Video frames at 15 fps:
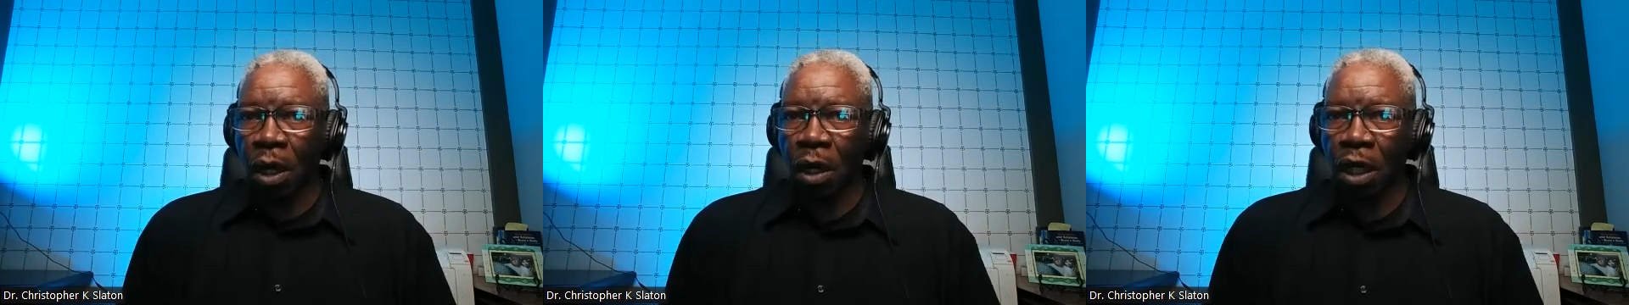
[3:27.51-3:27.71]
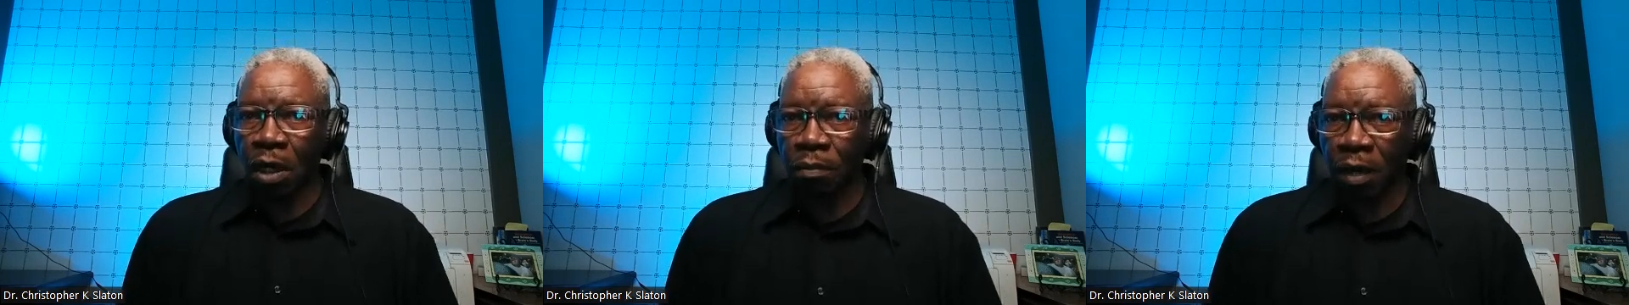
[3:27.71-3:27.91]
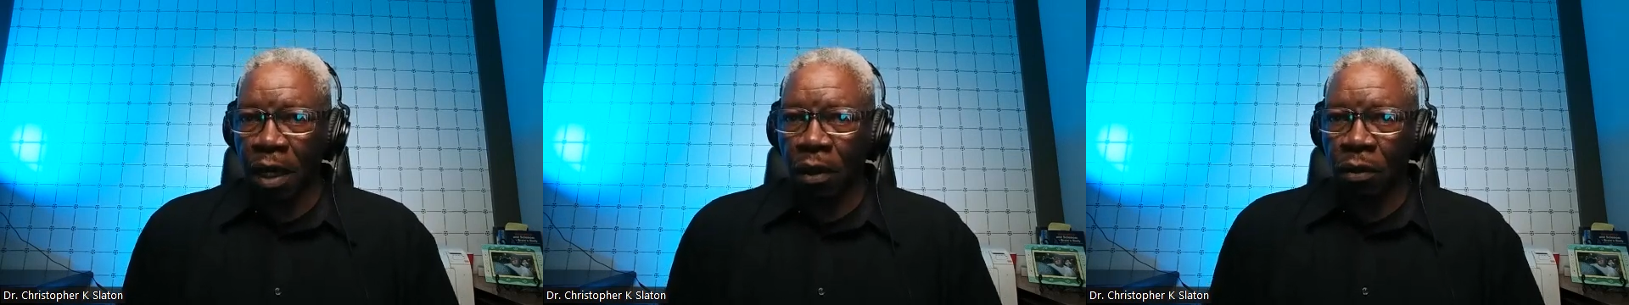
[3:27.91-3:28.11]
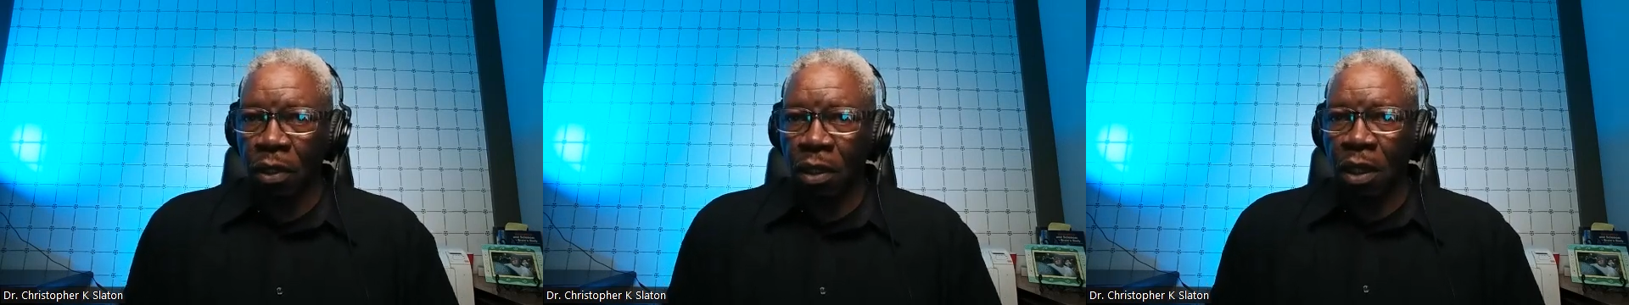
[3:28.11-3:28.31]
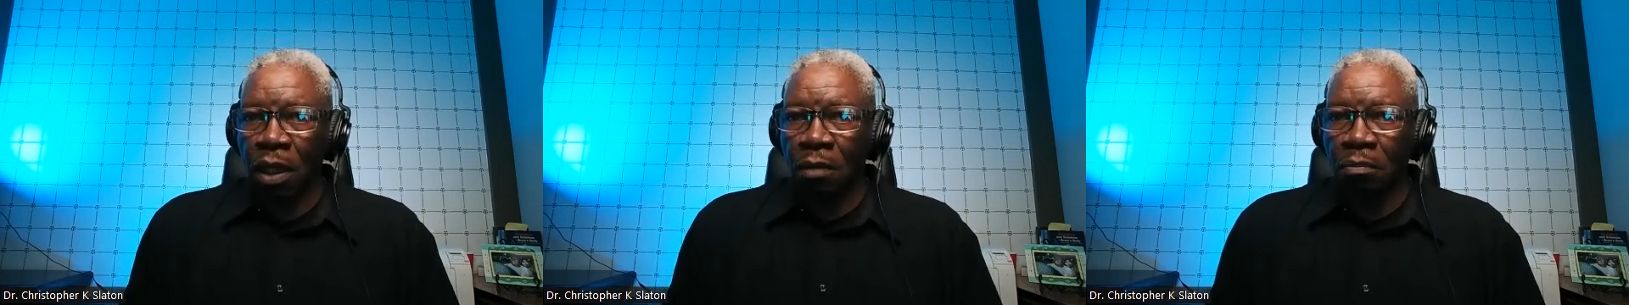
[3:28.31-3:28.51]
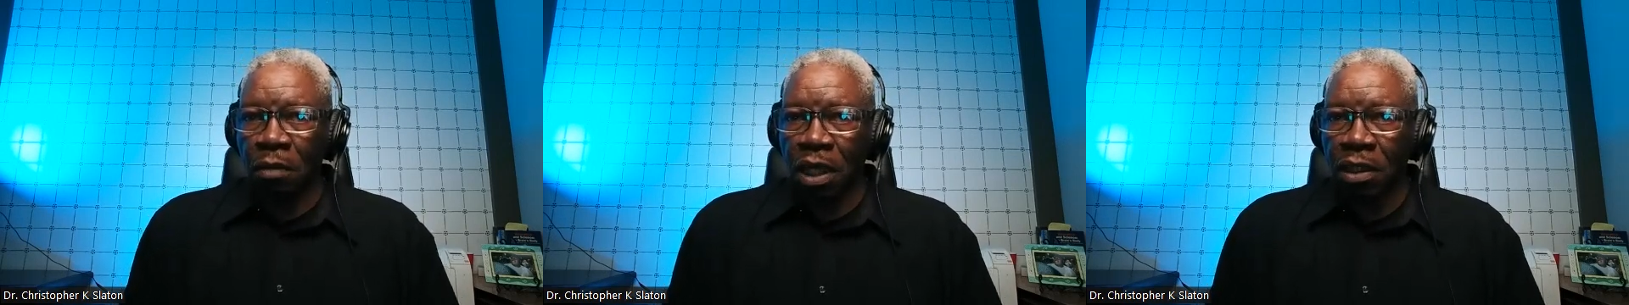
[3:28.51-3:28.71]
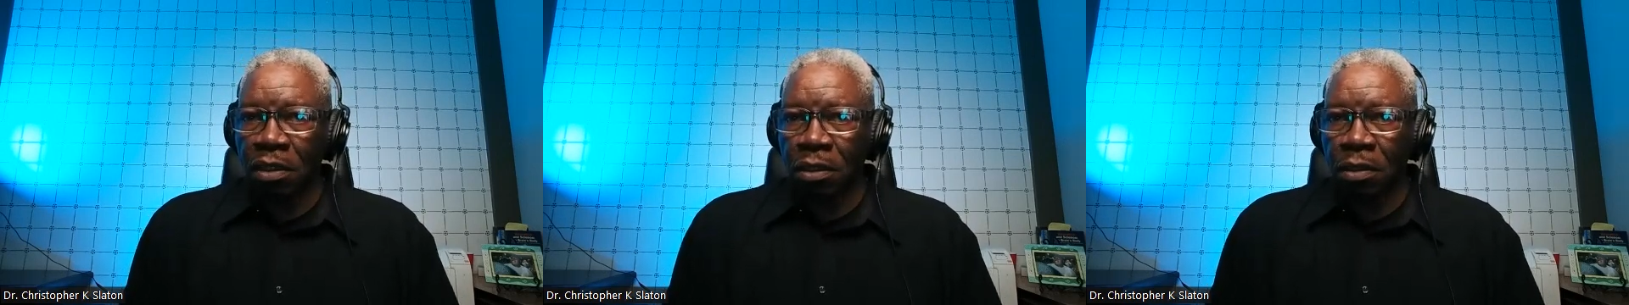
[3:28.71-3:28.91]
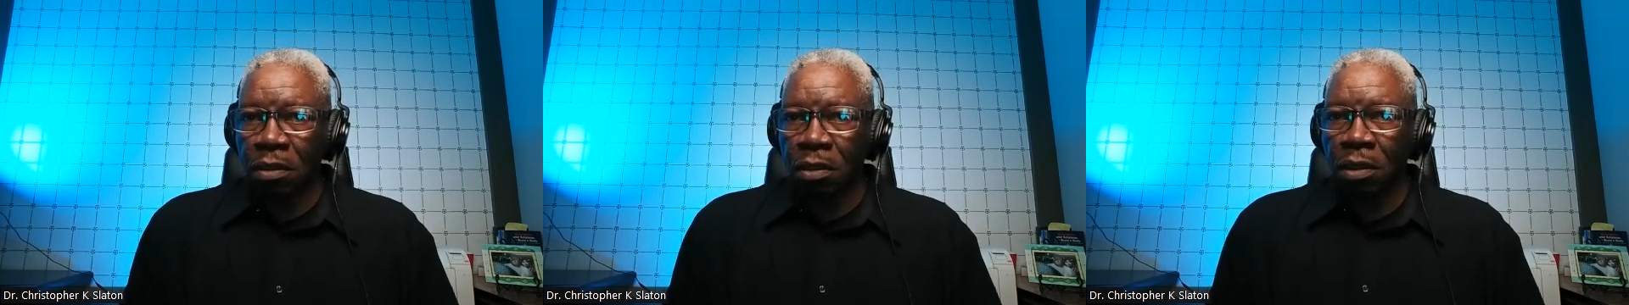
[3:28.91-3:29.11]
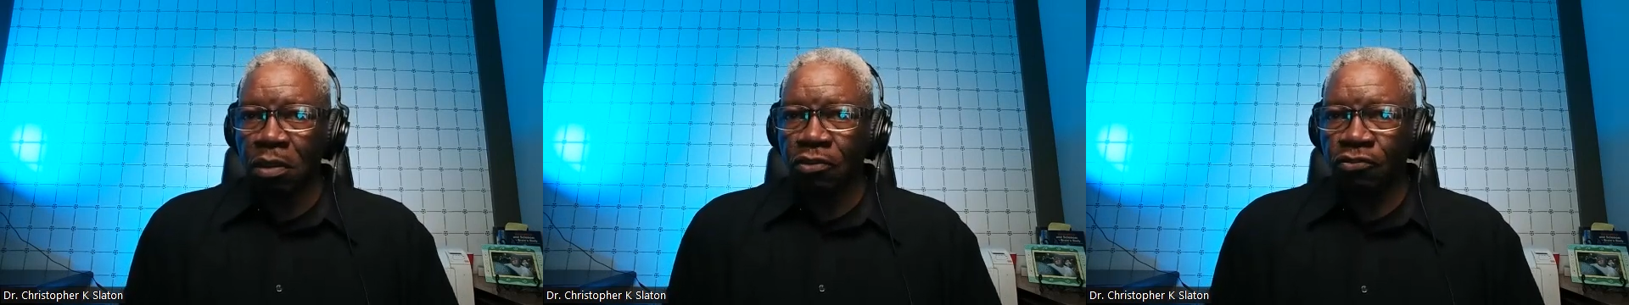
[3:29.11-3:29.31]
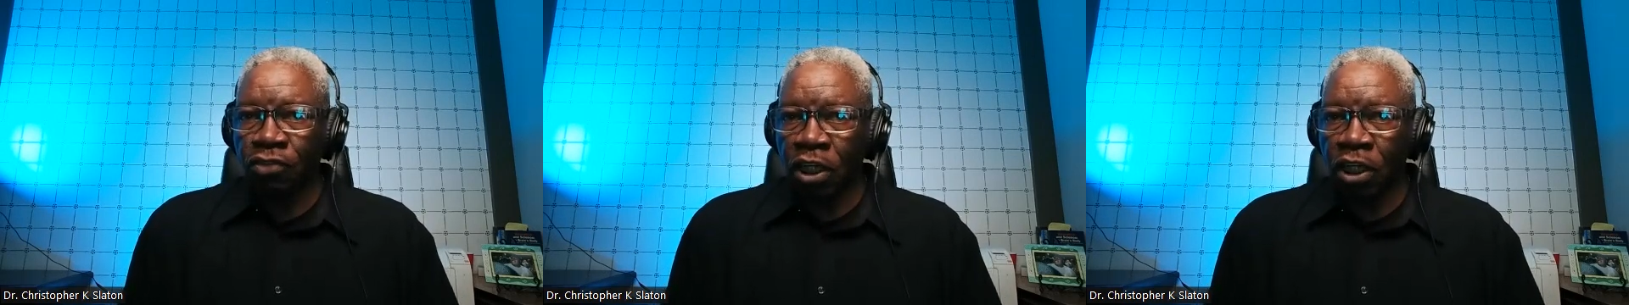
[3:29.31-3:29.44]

talking about mental,